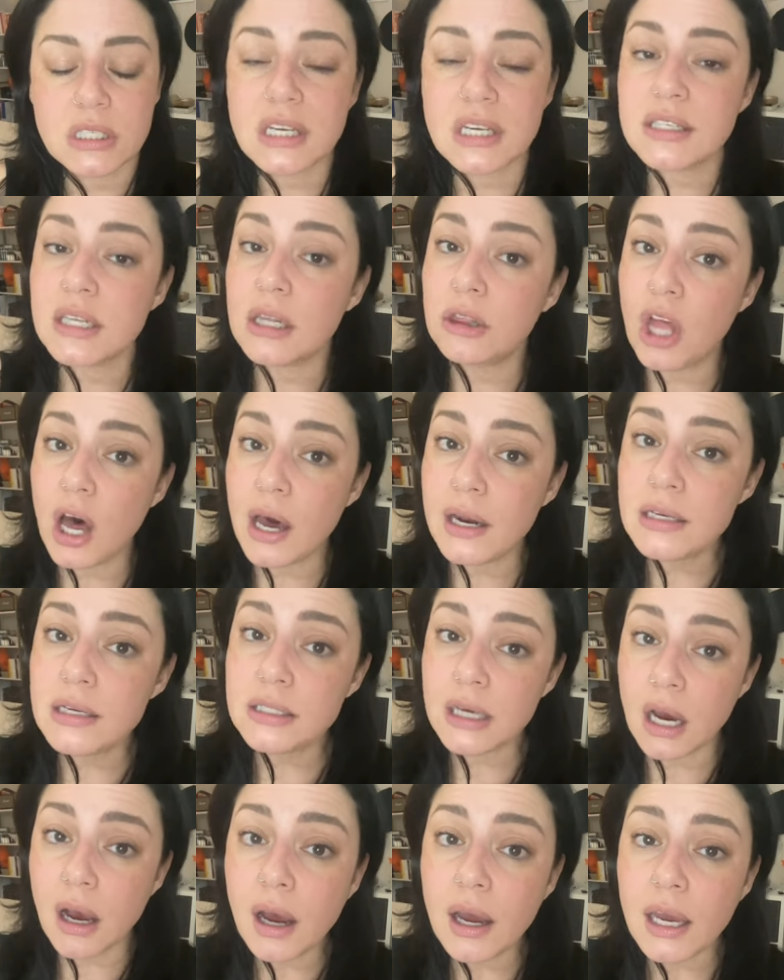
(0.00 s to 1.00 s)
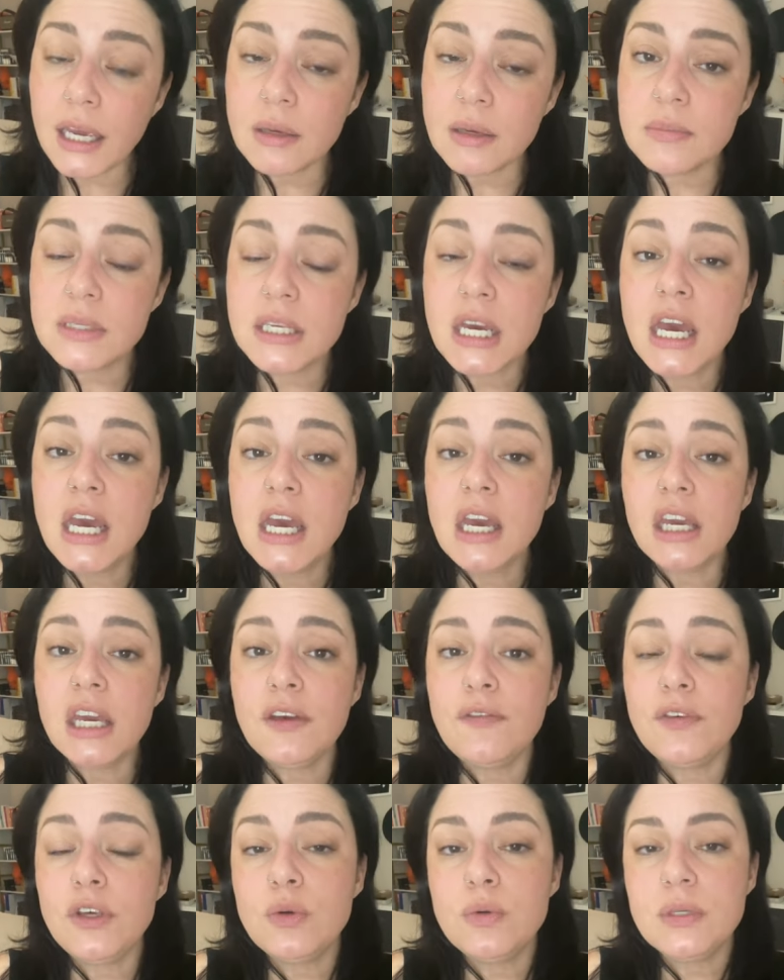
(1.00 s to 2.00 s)
Because a lot of times,
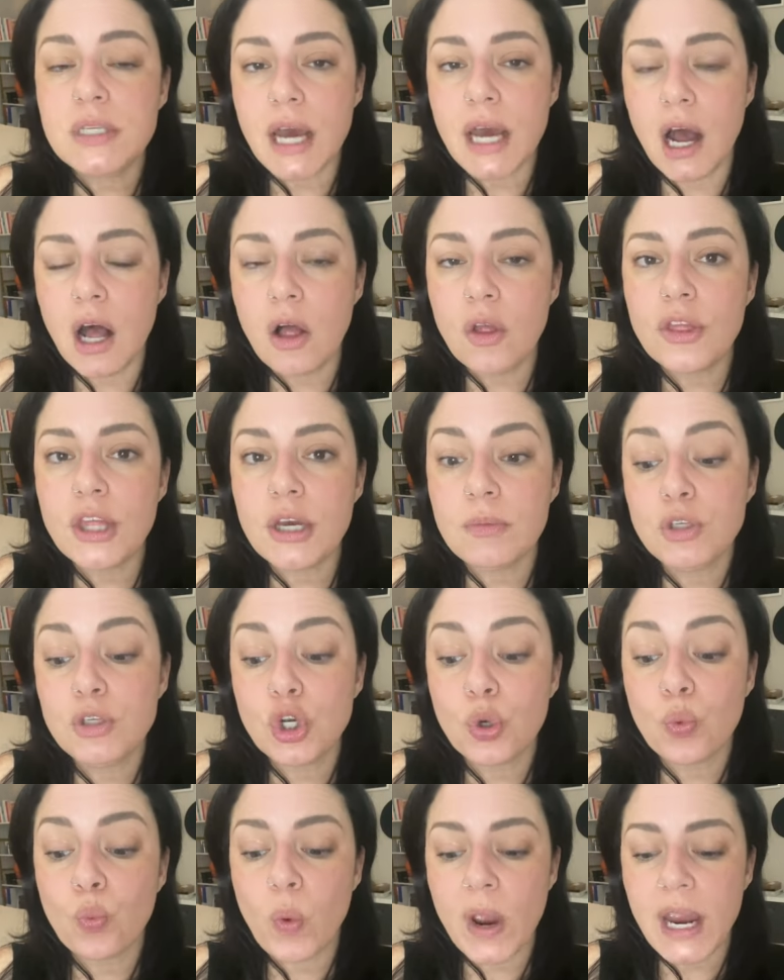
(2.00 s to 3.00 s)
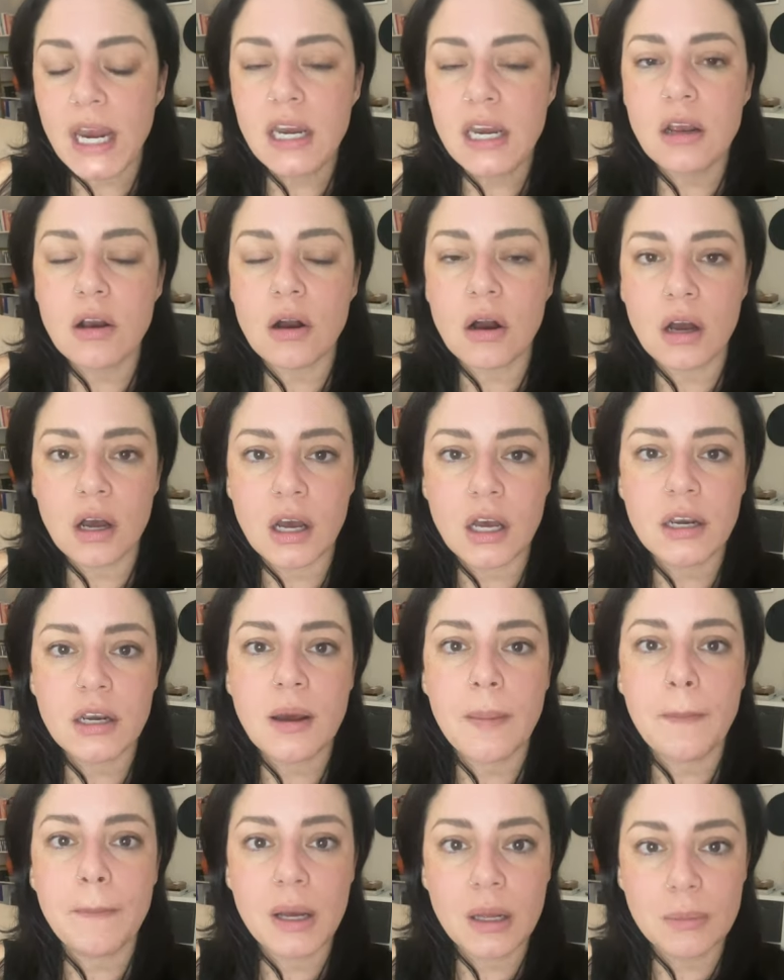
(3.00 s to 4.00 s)
if you tell them you're waiting on
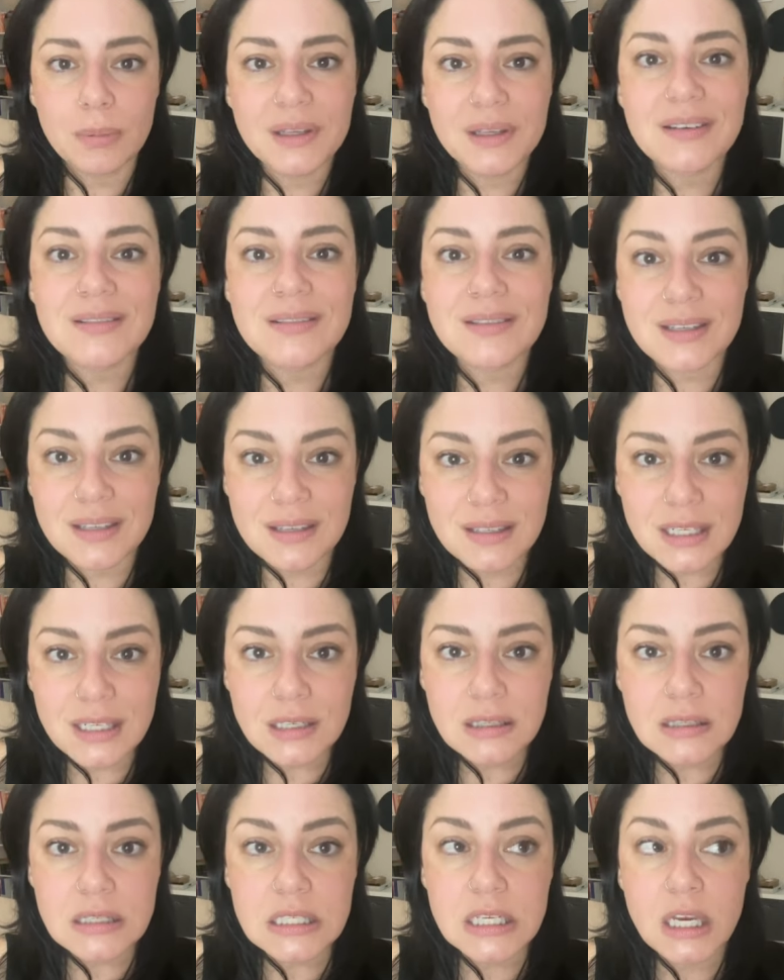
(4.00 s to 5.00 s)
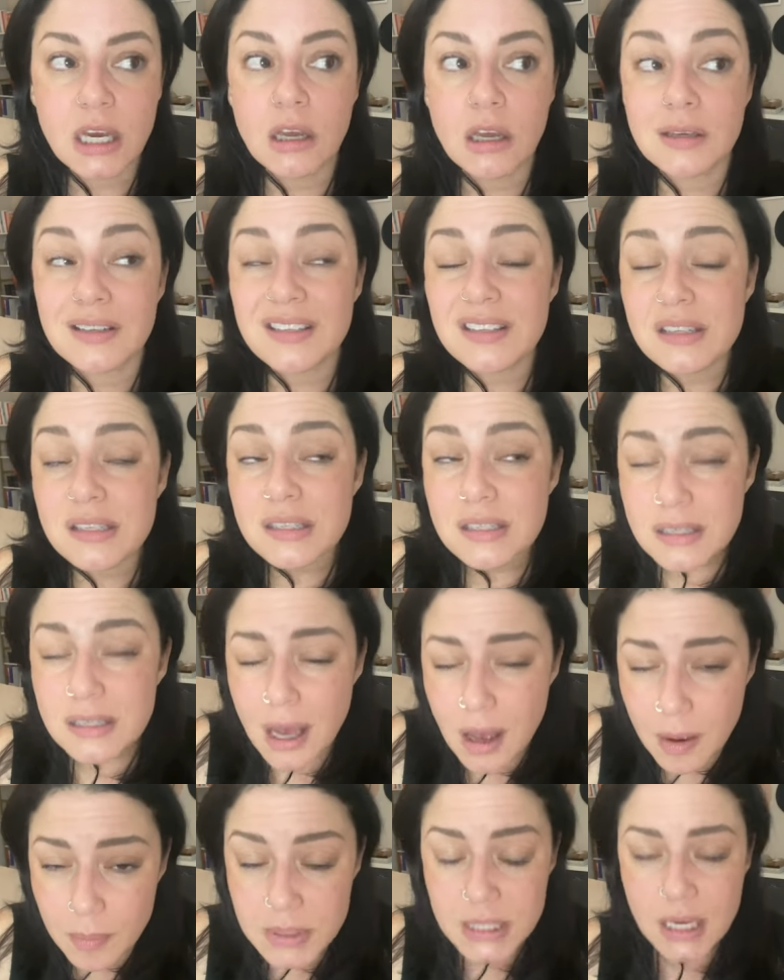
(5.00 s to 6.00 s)
public assistance,
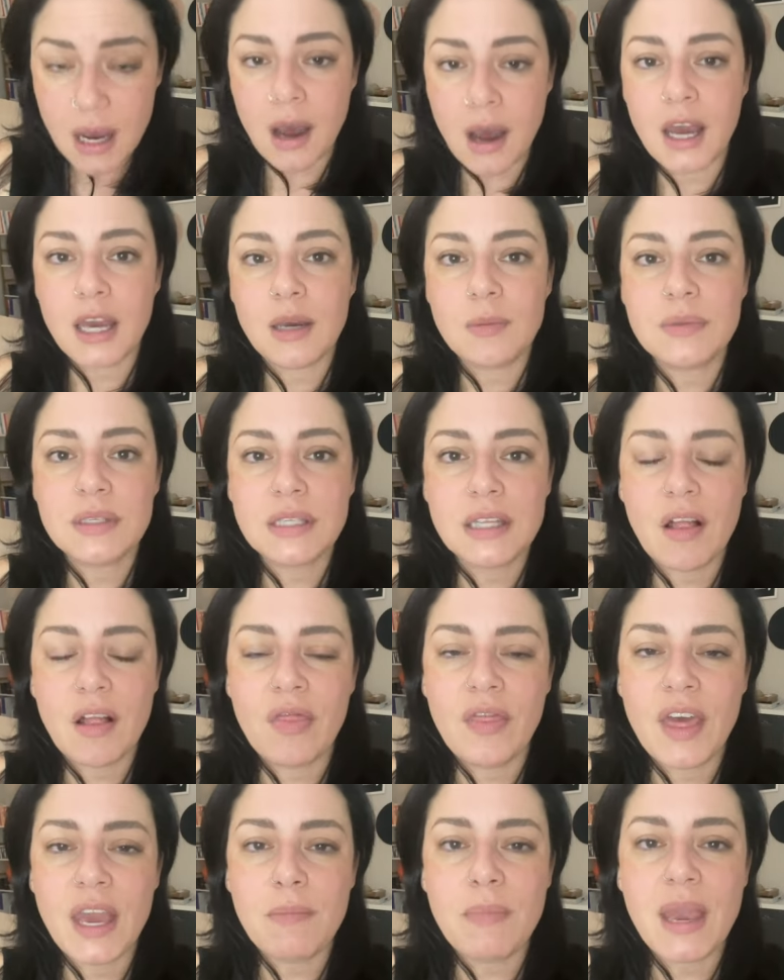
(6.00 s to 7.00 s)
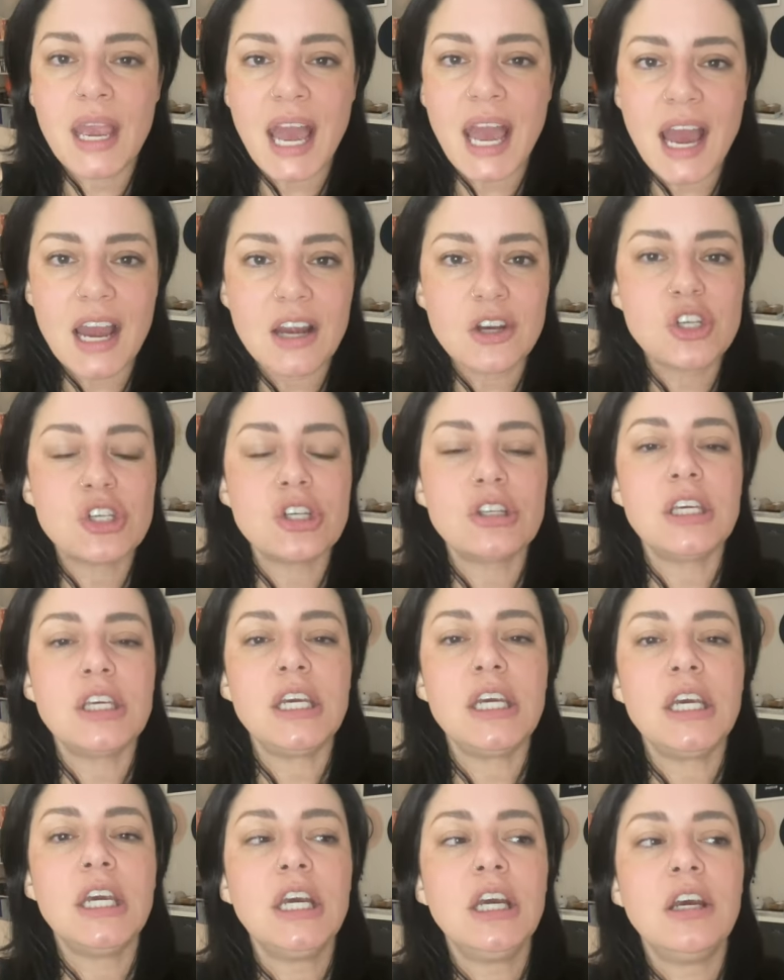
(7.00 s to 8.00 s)
sometimes they may
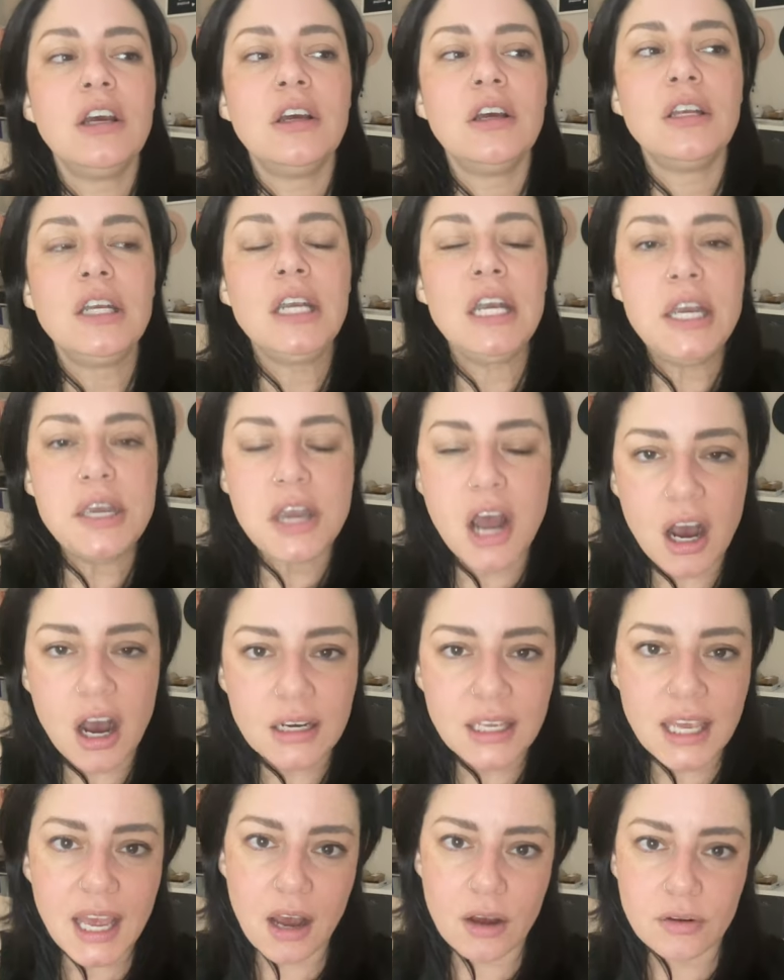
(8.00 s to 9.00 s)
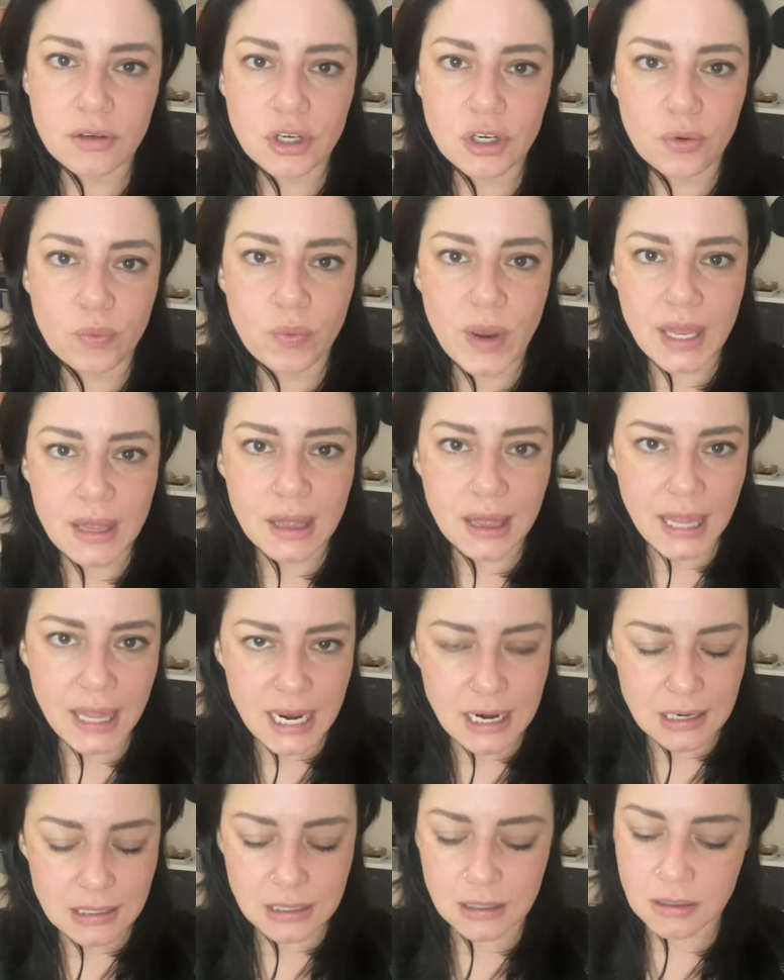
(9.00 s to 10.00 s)
actually not count your rent
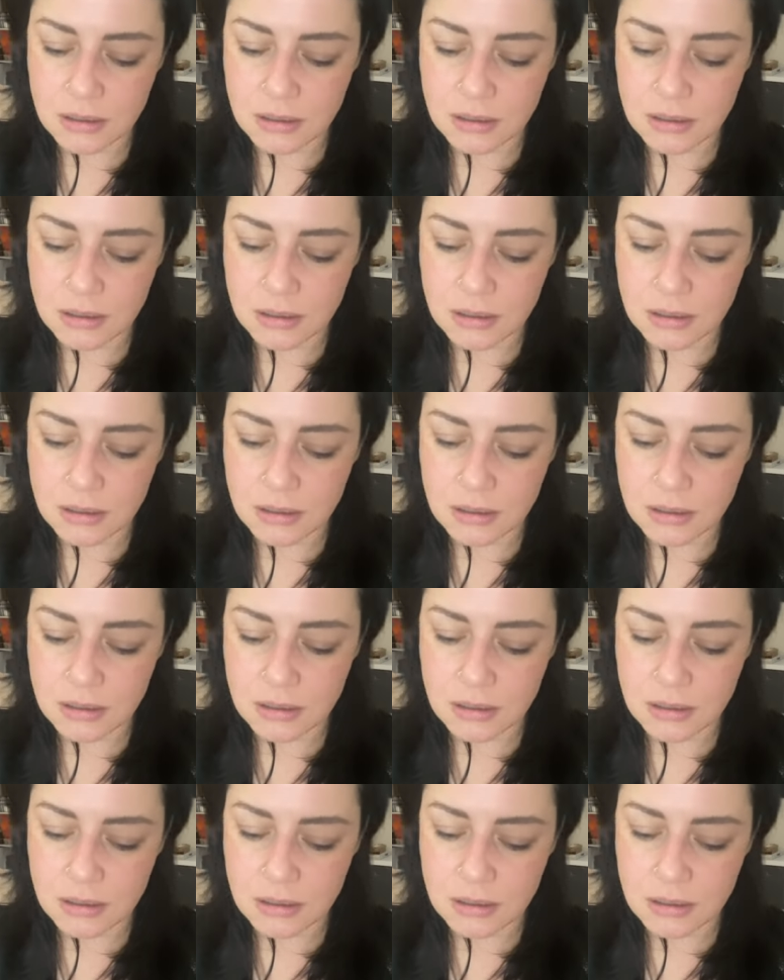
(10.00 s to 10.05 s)
late.